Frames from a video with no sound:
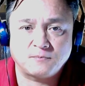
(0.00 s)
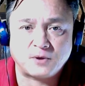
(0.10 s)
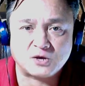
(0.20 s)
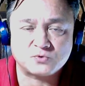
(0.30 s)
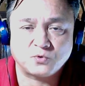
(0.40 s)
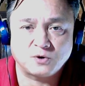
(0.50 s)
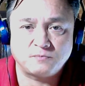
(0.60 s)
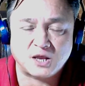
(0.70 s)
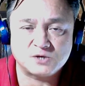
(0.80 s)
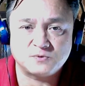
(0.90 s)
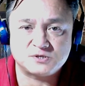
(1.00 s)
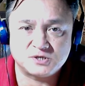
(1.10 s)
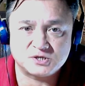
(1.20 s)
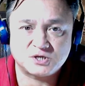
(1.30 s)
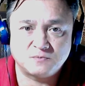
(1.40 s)
password management
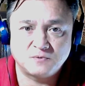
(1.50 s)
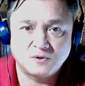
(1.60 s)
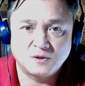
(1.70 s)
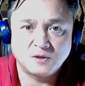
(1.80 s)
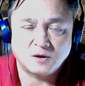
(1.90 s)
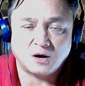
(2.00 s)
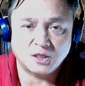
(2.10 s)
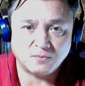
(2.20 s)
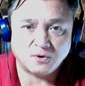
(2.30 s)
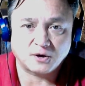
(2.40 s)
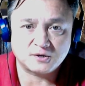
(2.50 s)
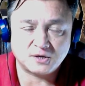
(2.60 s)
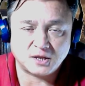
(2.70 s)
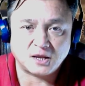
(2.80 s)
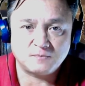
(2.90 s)
system on the market
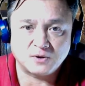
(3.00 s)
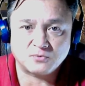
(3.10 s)
today. Been